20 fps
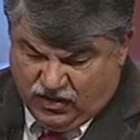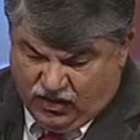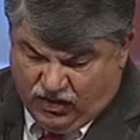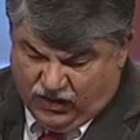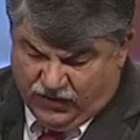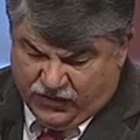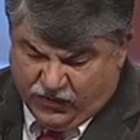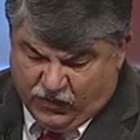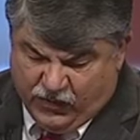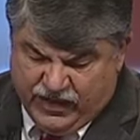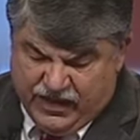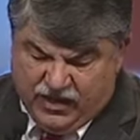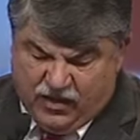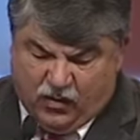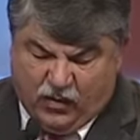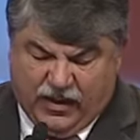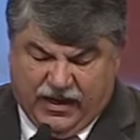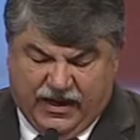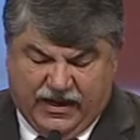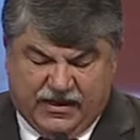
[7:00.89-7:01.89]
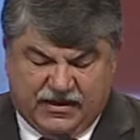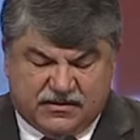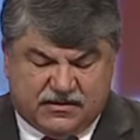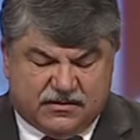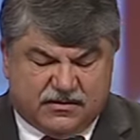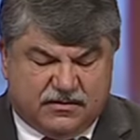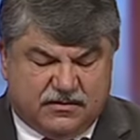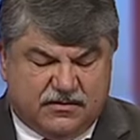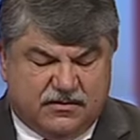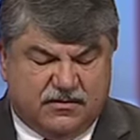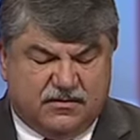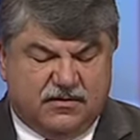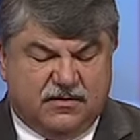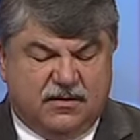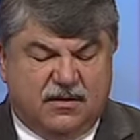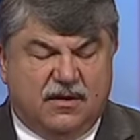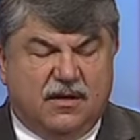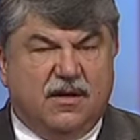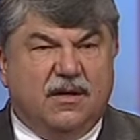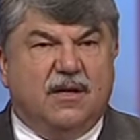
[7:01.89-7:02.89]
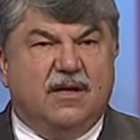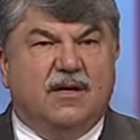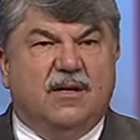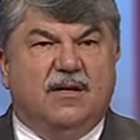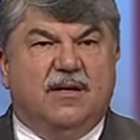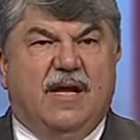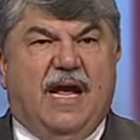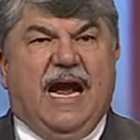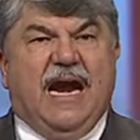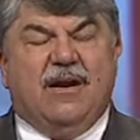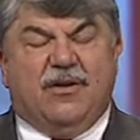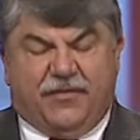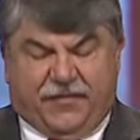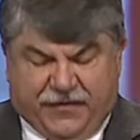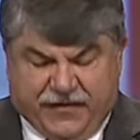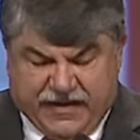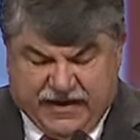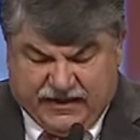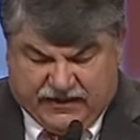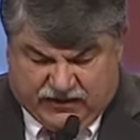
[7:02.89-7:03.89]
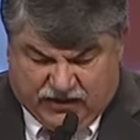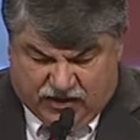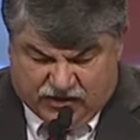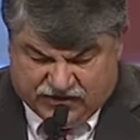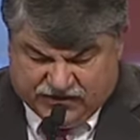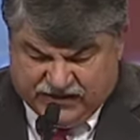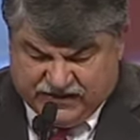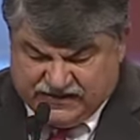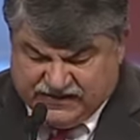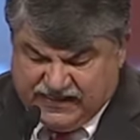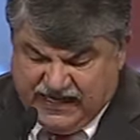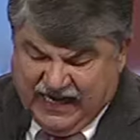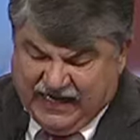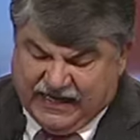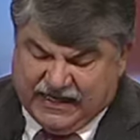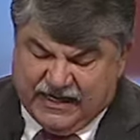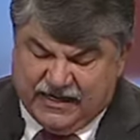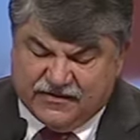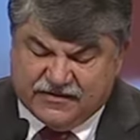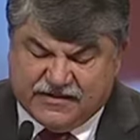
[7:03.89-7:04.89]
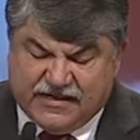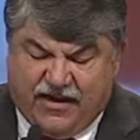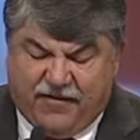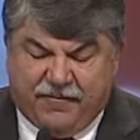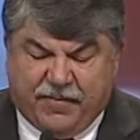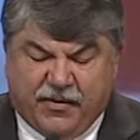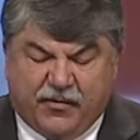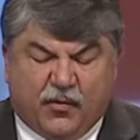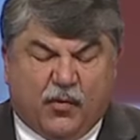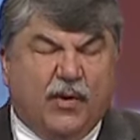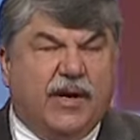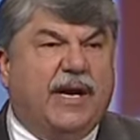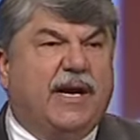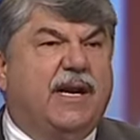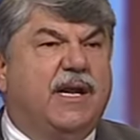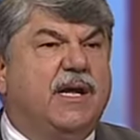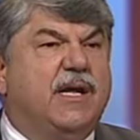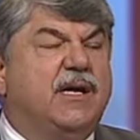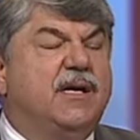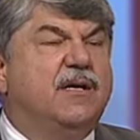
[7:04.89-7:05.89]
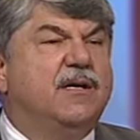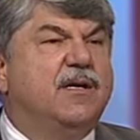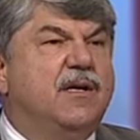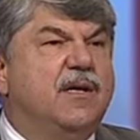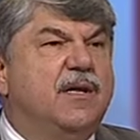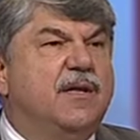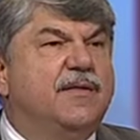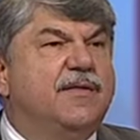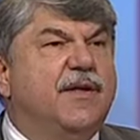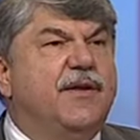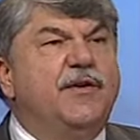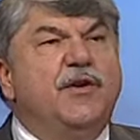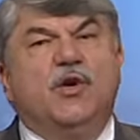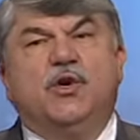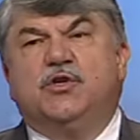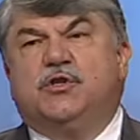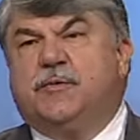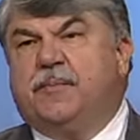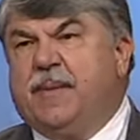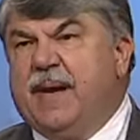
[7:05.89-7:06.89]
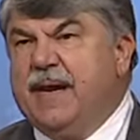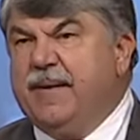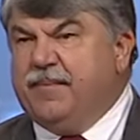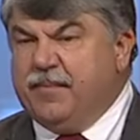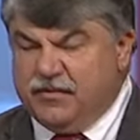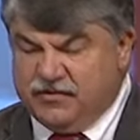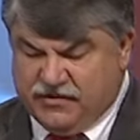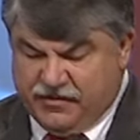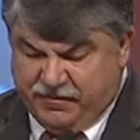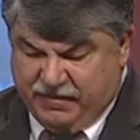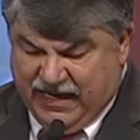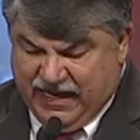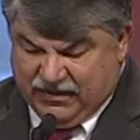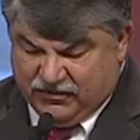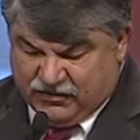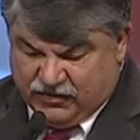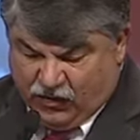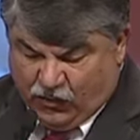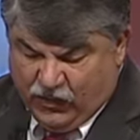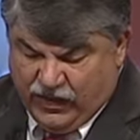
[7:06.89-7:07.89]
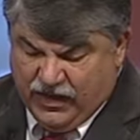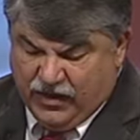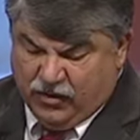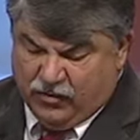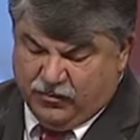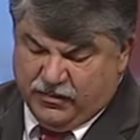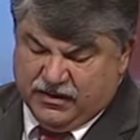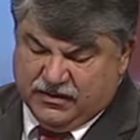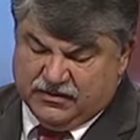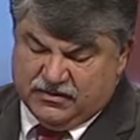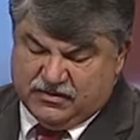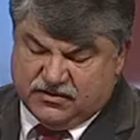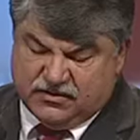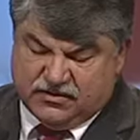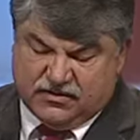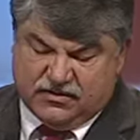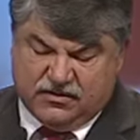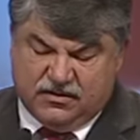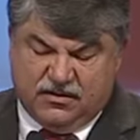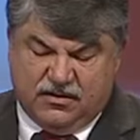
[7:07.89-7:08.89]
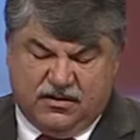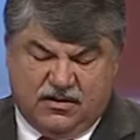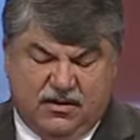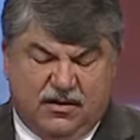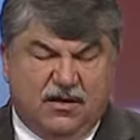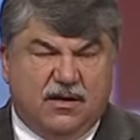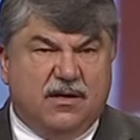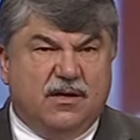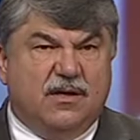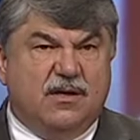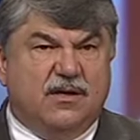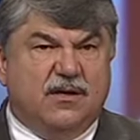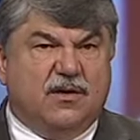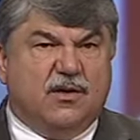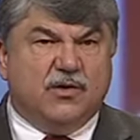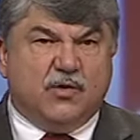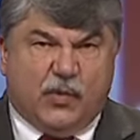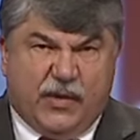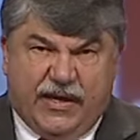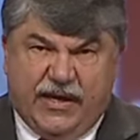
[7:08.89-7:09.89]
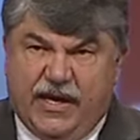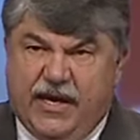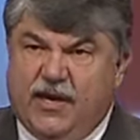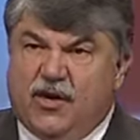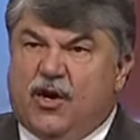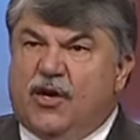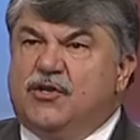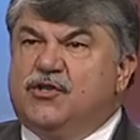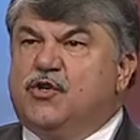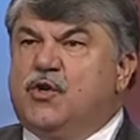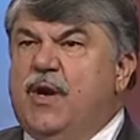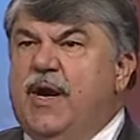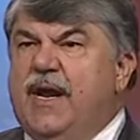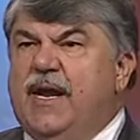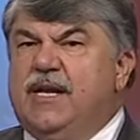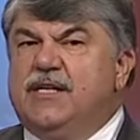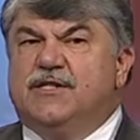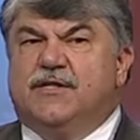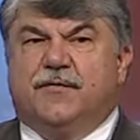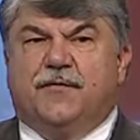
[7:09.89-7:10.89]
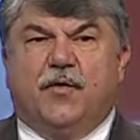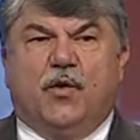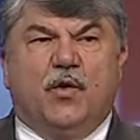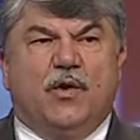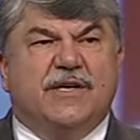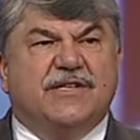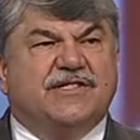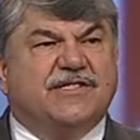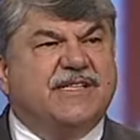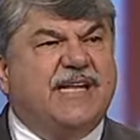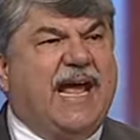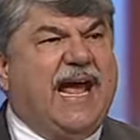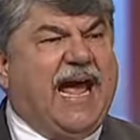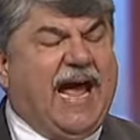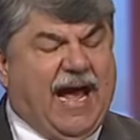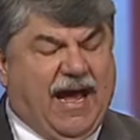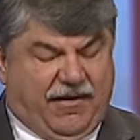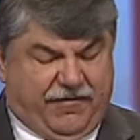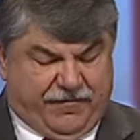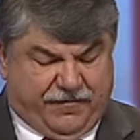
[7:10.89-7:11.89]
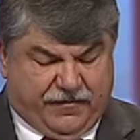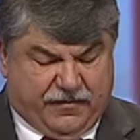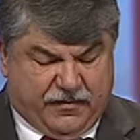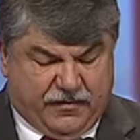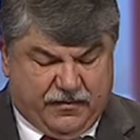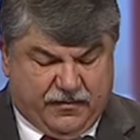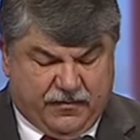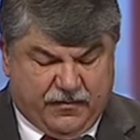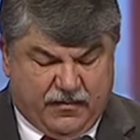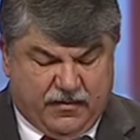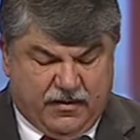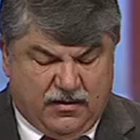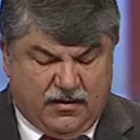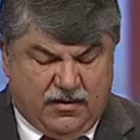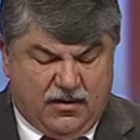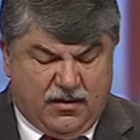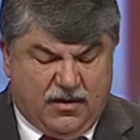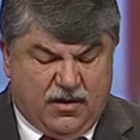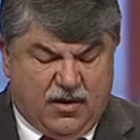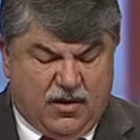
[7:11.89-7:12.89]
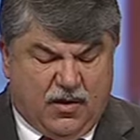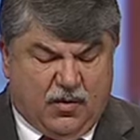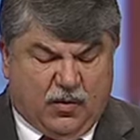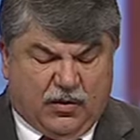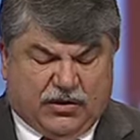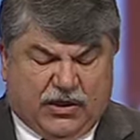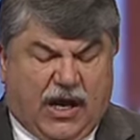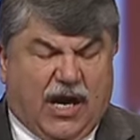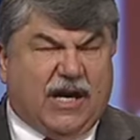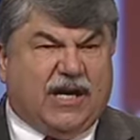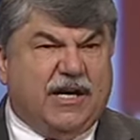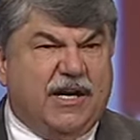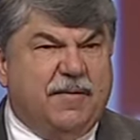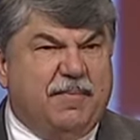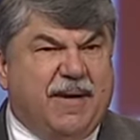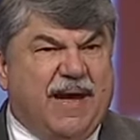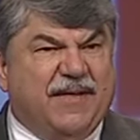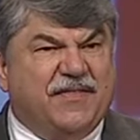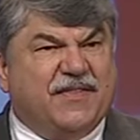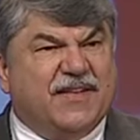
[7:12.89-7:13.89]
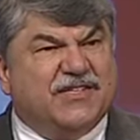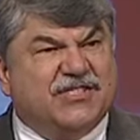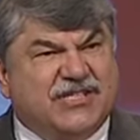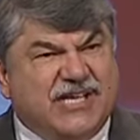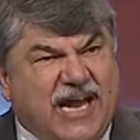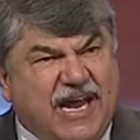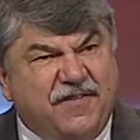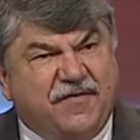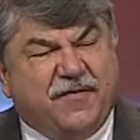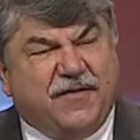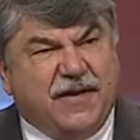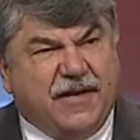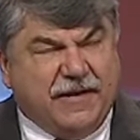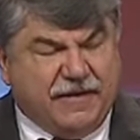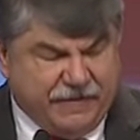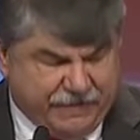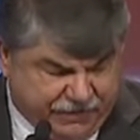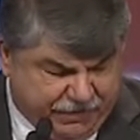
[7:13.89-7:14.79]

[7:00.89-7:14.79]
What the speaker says: on the railways. I don't think those executives have been reading the newspapers about derailments, because we need our trains fully staffed. We're talking about the safety.